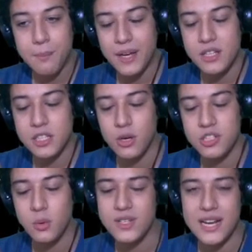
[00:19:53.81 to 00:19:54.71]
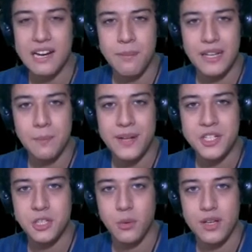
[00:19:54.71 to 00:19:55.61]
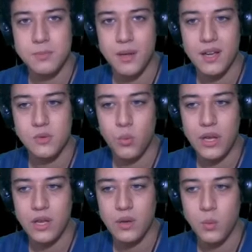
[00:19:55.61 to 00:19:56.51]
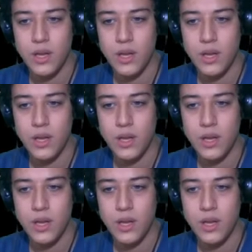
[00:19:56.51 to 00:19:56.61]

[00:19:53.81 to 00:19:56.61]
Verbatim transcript: because, you know, she was kind of being a bitch to us because we